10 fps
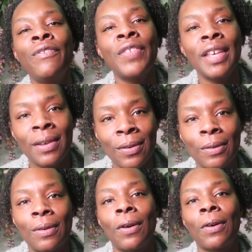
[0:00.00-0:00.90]
feel
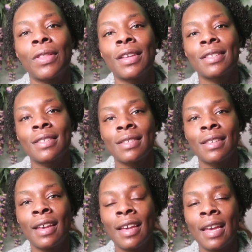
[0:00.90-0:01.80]
all this.
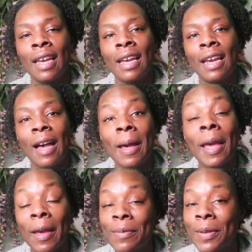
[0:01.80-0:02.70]
I
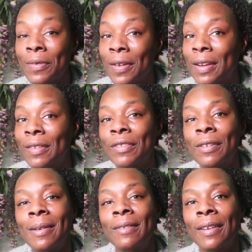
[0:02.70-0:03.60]
have been running
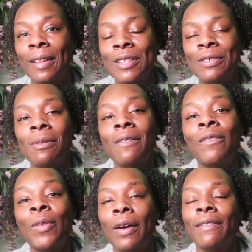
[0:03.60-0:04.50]
from my feelings
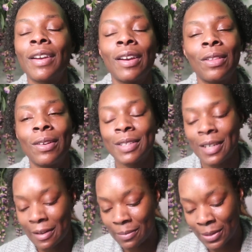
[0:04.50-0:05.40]
for a very long
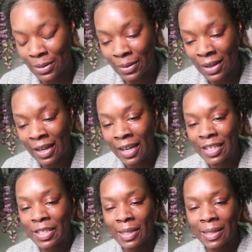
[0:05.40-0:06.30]
time. So
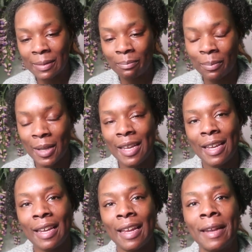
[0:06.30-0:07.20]
just
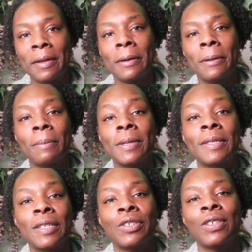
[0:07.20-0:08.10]
being in a
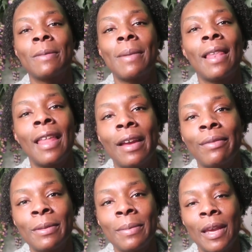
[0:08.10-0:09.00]
position in my
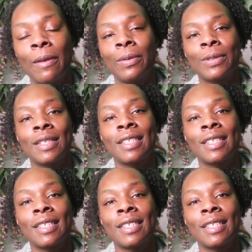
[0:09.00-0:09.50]
life to be able to